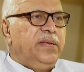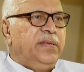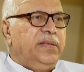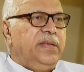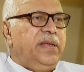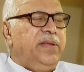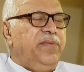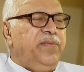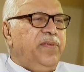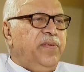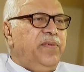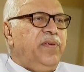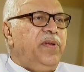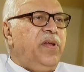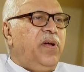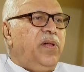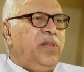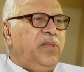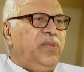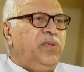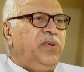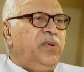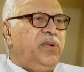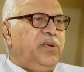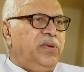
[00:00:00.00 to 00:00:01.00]
then we will
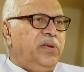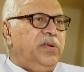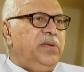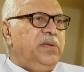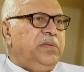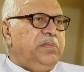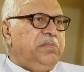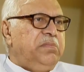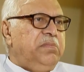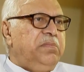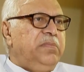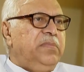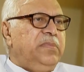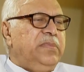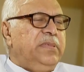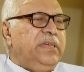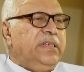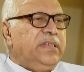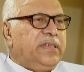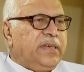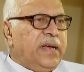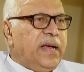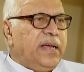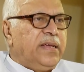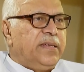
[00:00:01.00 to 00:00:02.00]
also
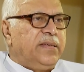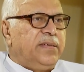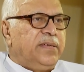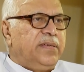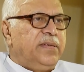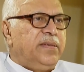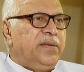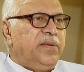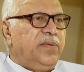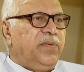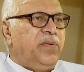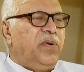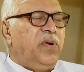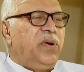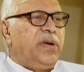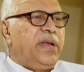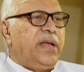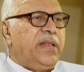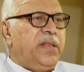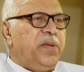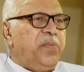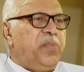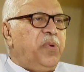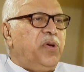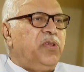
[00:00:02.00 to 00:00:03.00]
discuss what
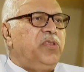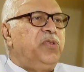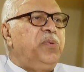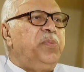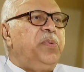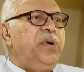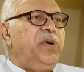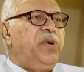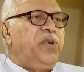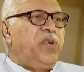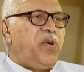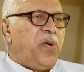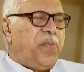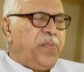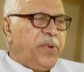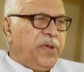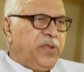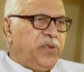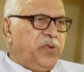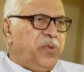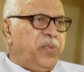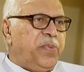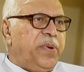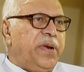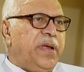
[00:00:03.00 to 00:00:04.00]
are the possible
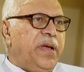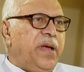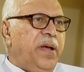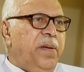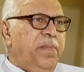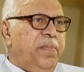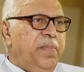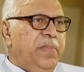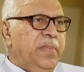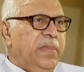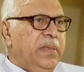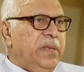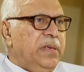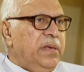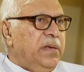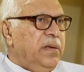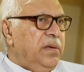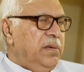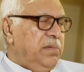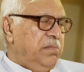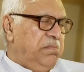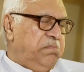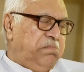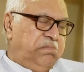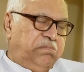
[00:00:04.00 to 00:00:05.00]
topics to bring up.
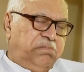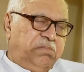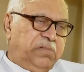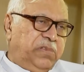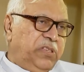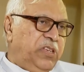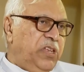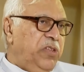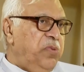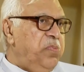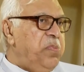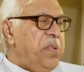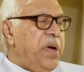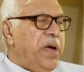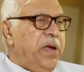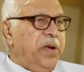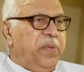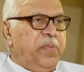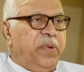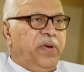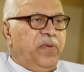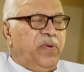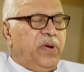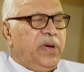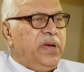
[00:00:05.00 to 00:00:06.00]
This
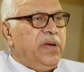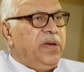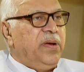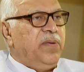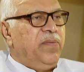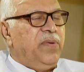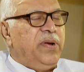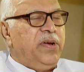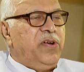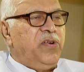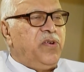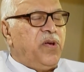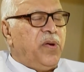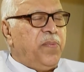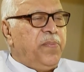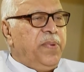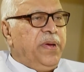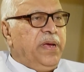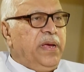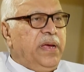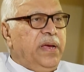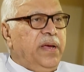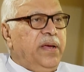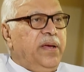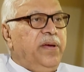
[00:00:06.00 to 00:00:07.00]
might be one
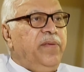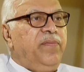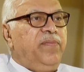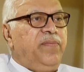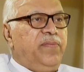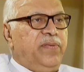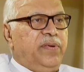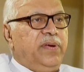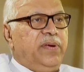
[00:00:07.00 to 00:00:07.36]
topic if